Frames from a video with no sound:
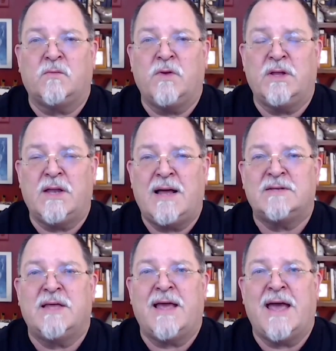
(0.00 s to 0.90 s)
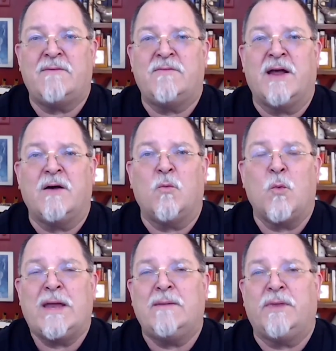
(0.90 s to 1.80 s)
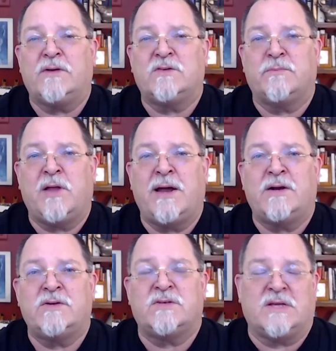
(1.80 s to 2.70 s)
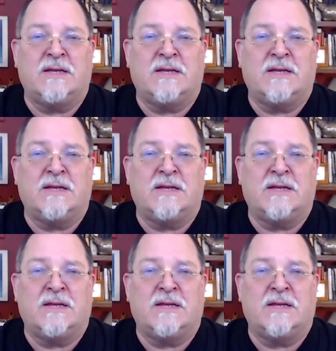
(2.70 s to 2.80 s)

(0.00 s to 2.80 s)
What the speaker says: realize they have now when their suppliers